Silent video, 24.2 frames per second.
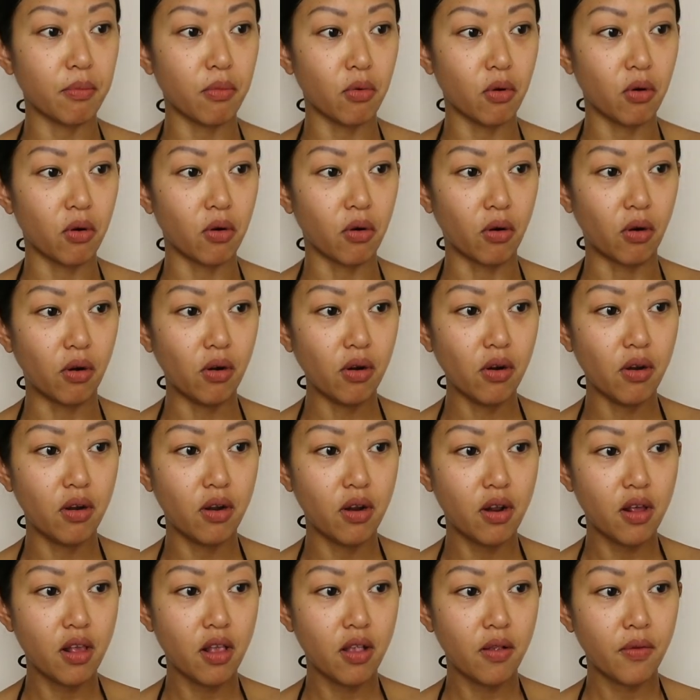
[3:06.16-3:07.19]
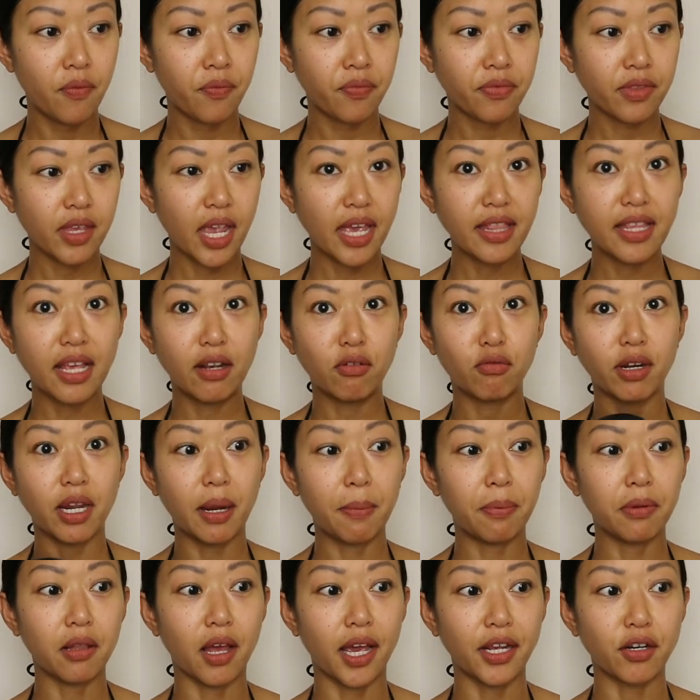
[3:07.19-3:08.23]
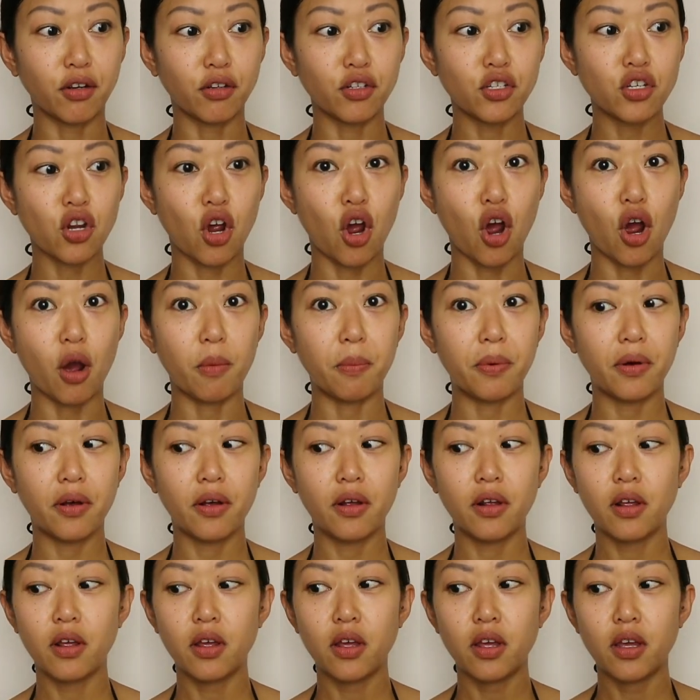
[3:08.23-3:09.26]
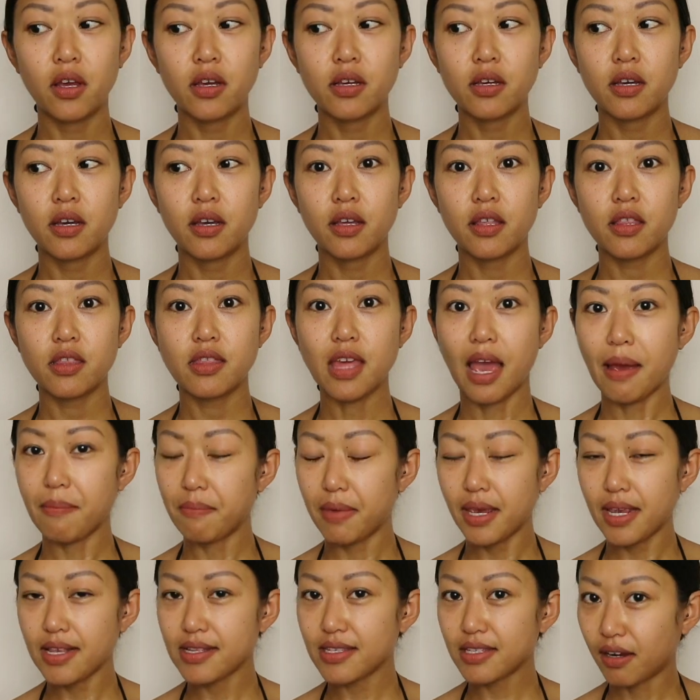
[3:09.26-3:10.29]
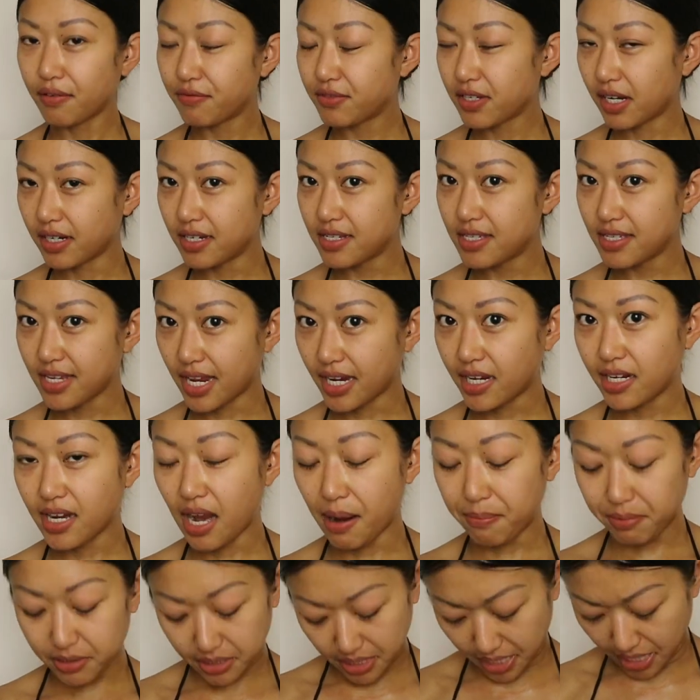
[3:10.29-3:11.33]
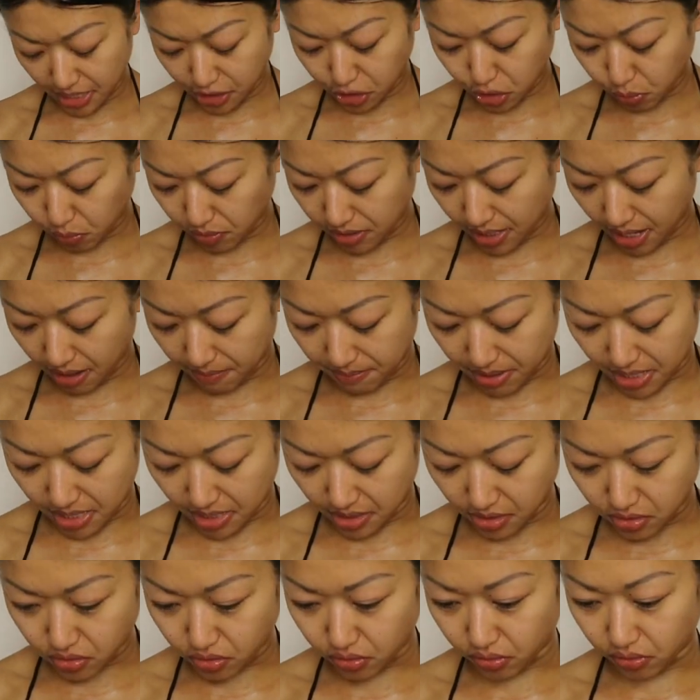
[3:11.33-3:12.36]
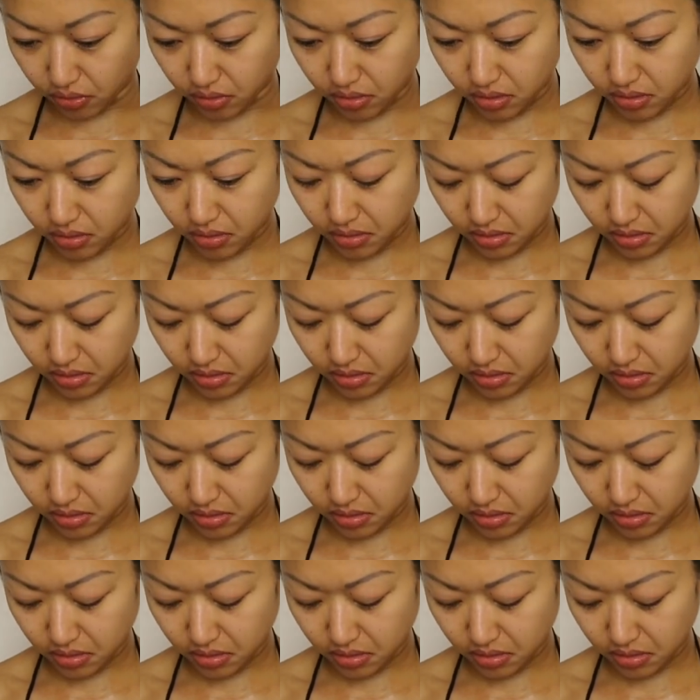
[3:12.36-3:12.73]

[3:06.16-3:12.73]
more and then reapplied on top. That means I've done a second application without meaning to.